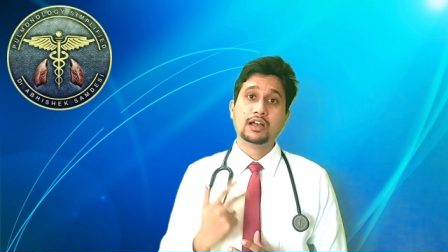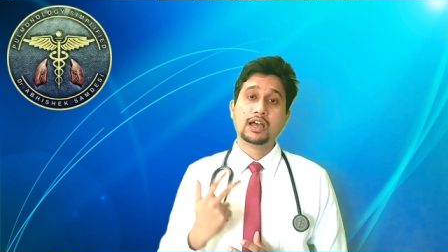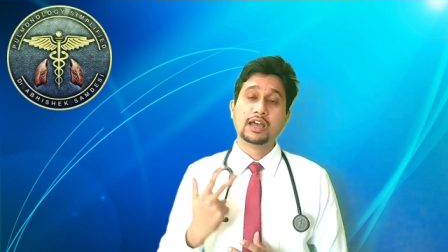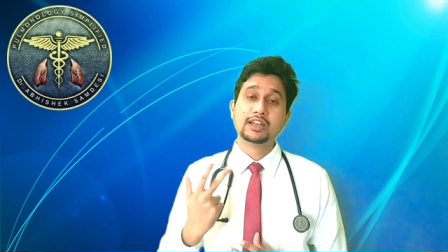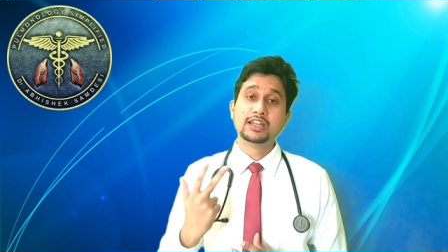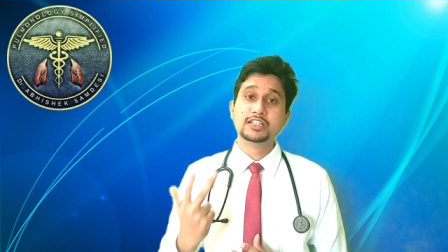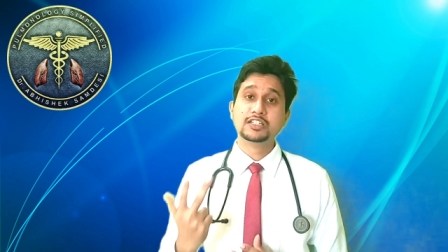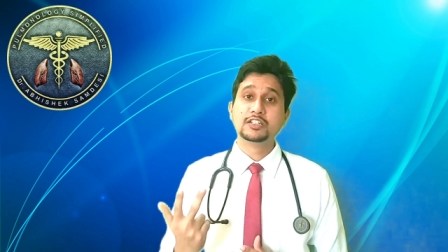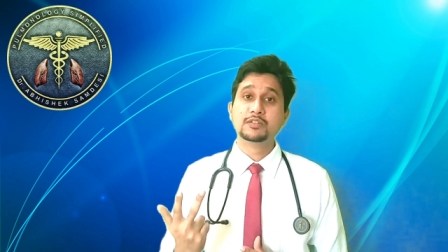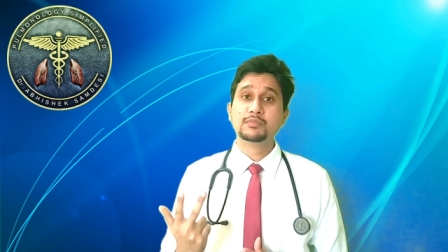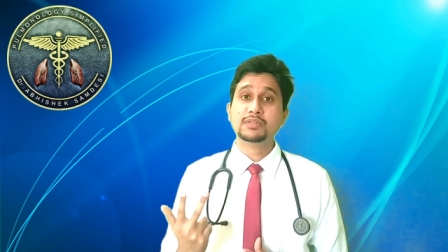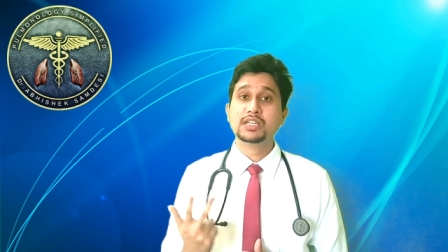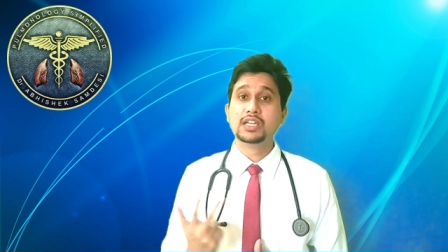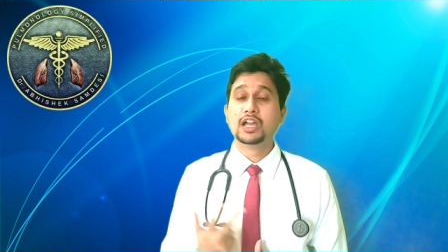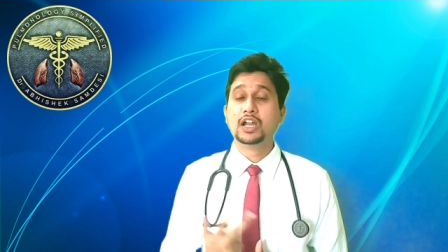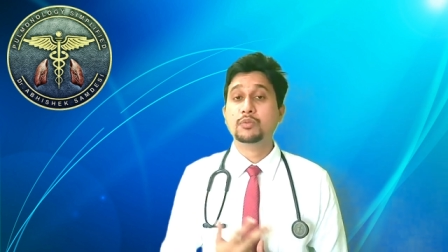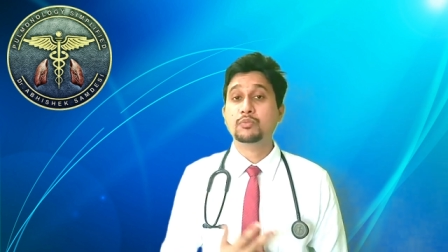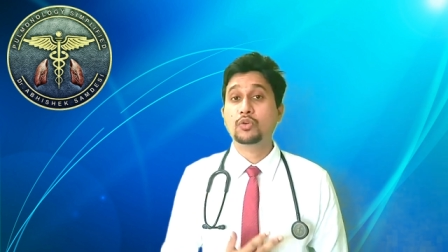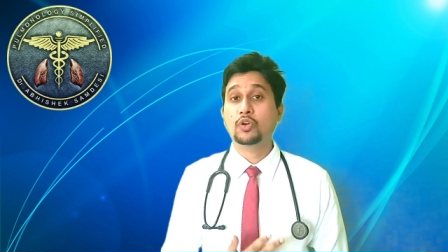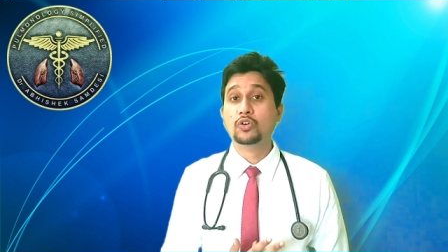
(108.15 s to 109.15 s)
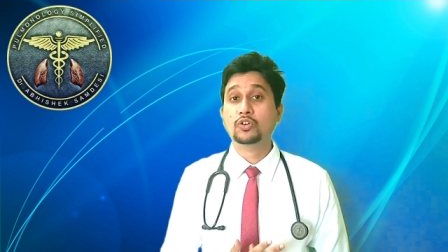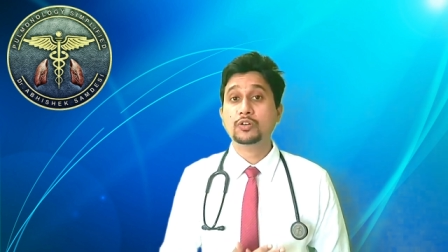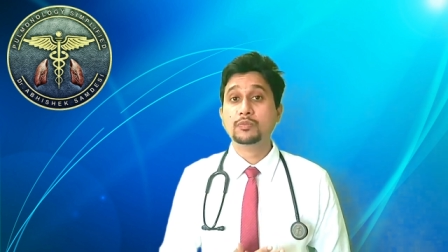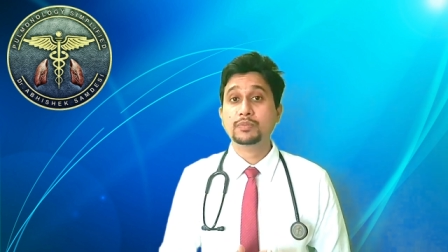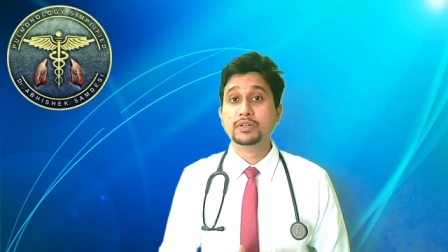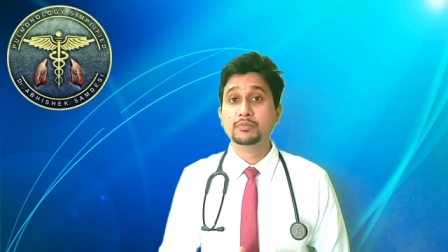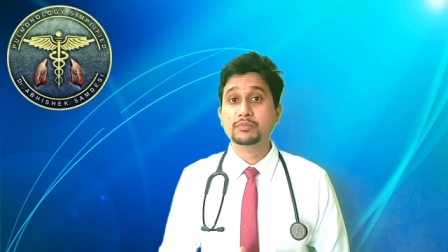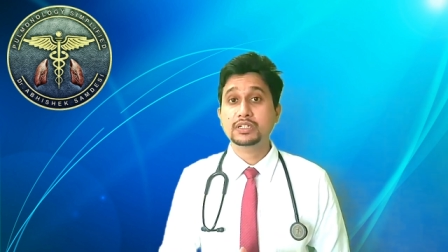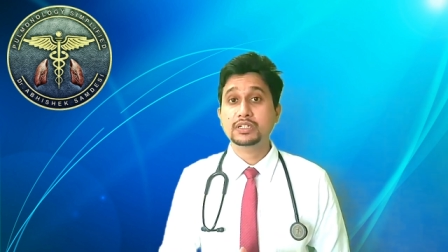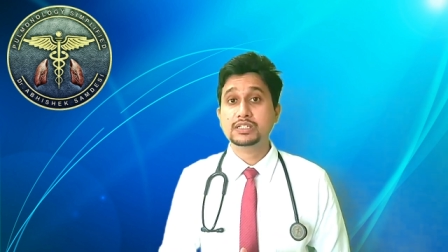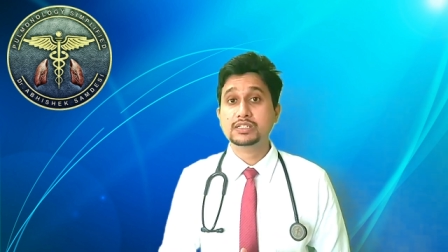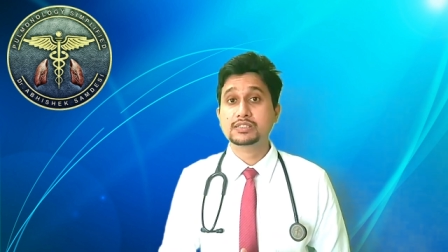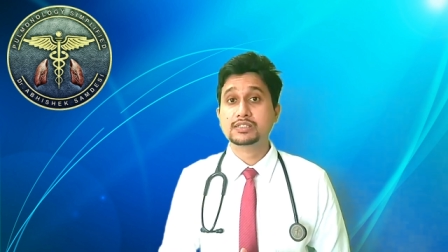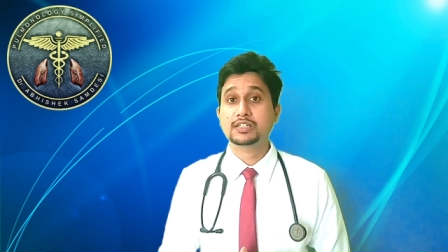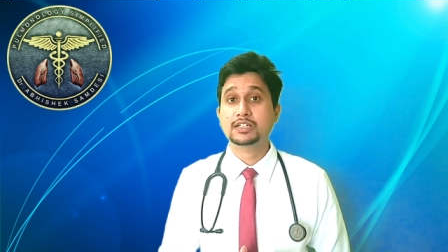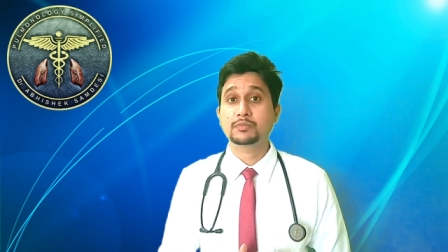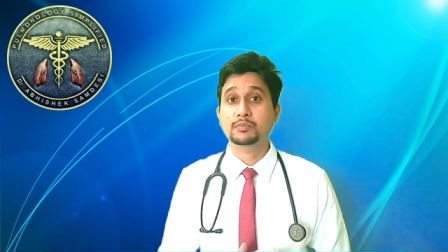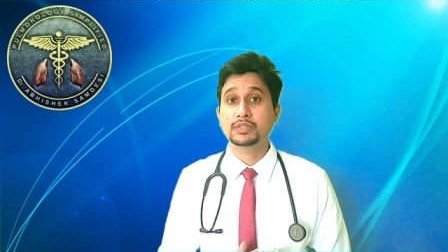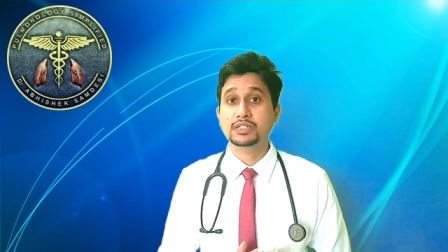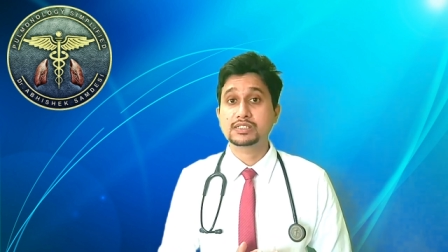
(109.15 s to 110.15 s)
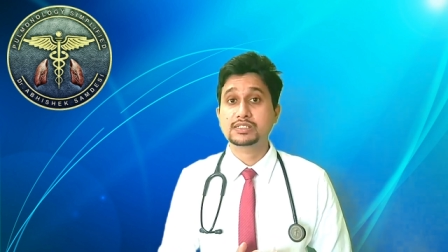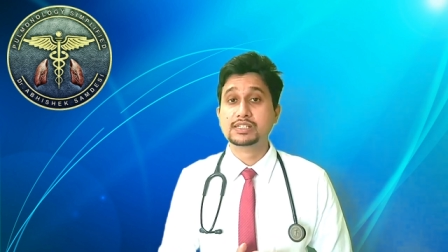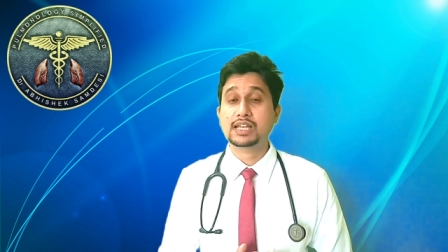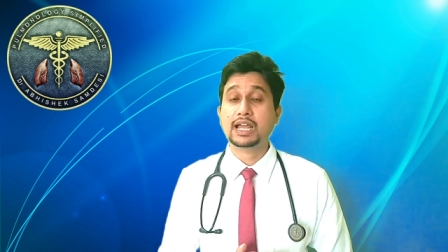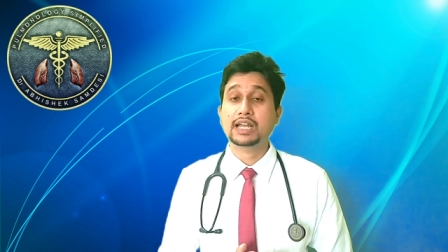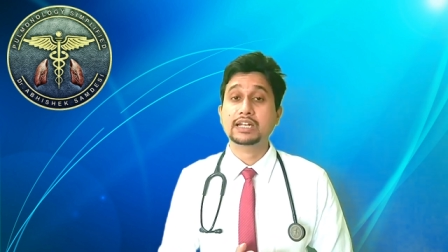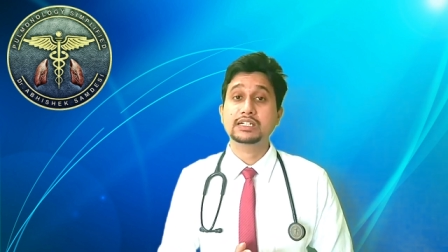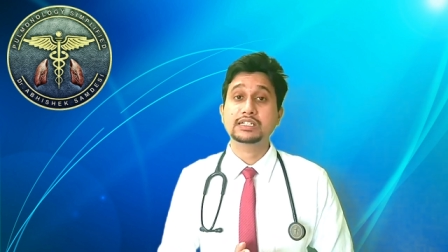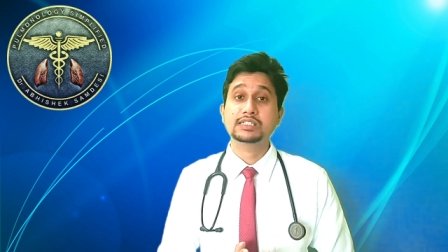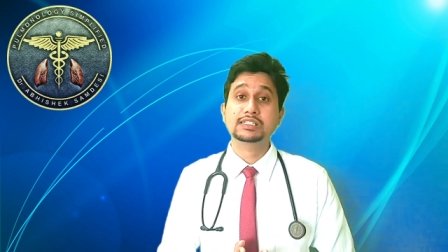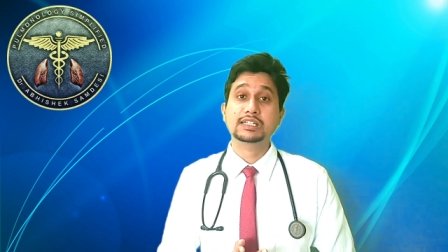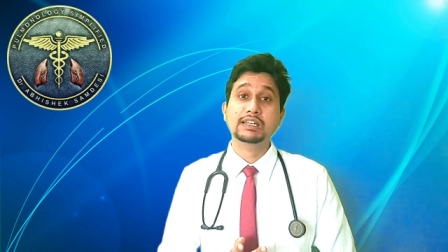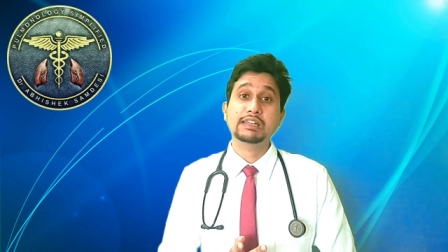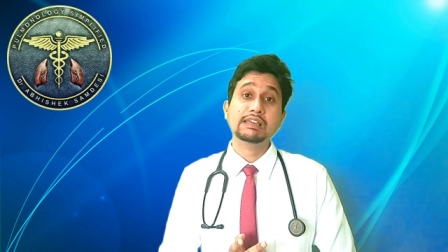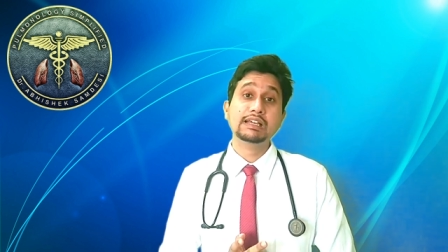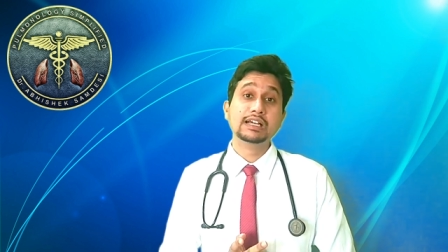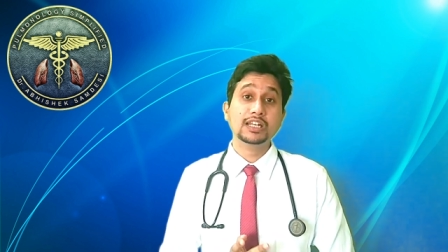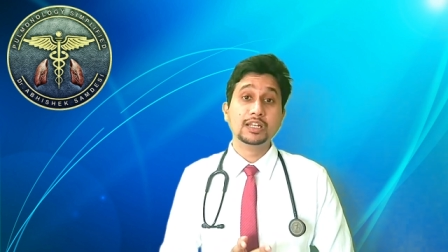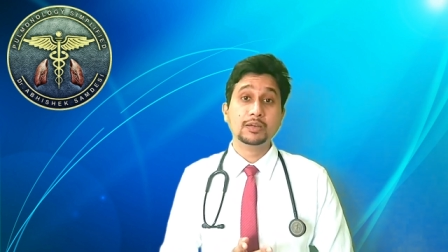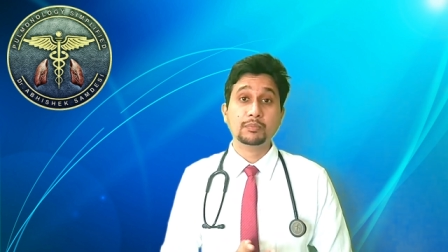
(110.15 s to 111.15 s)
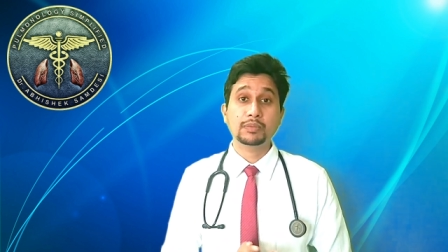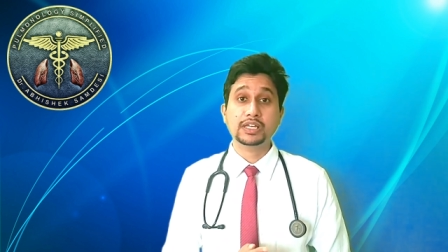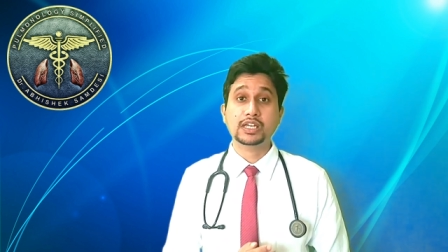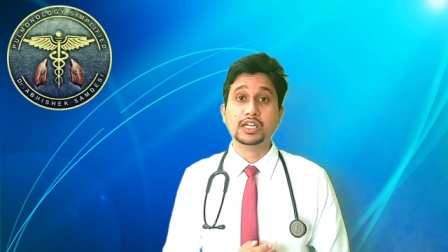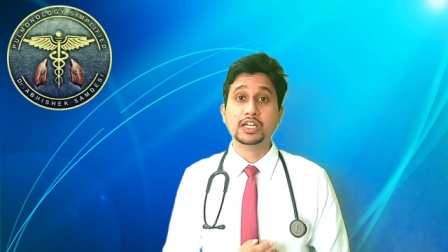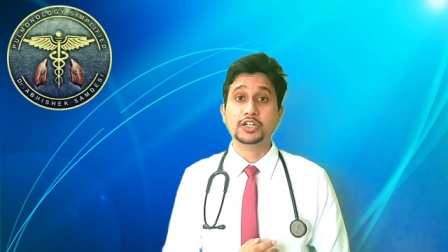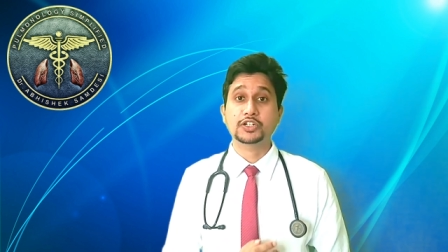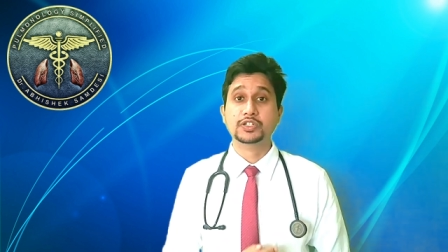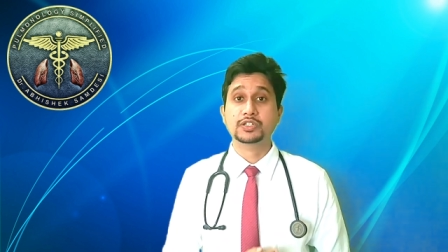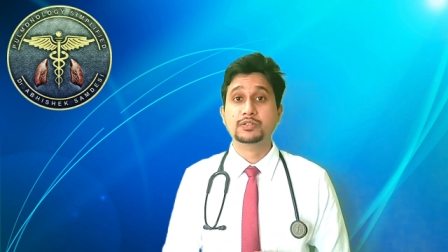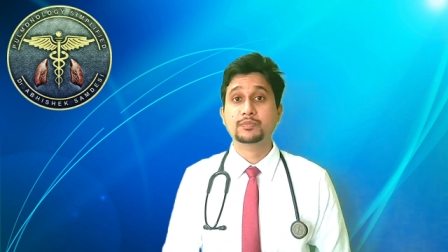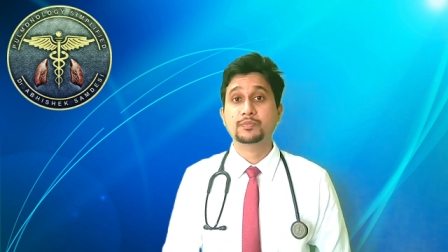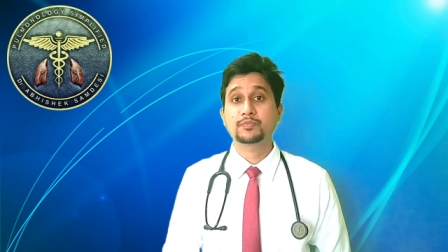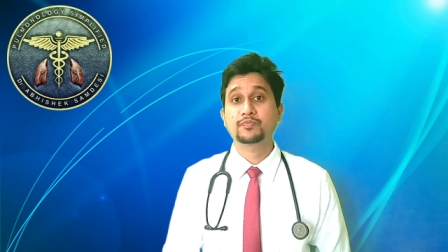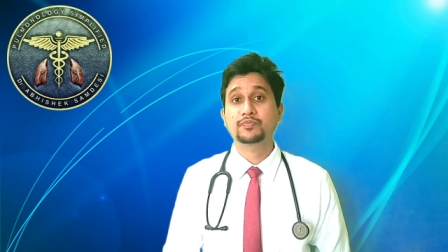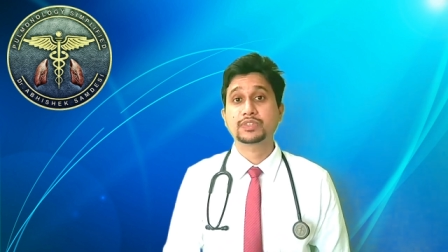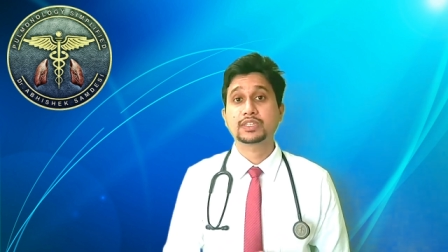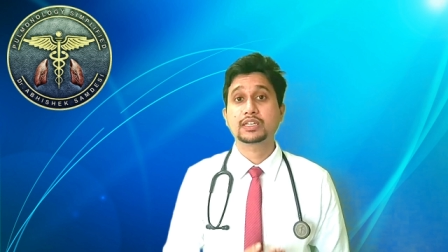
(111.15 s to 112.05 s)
anatomy and bronchopulmonary segments and its clinical application.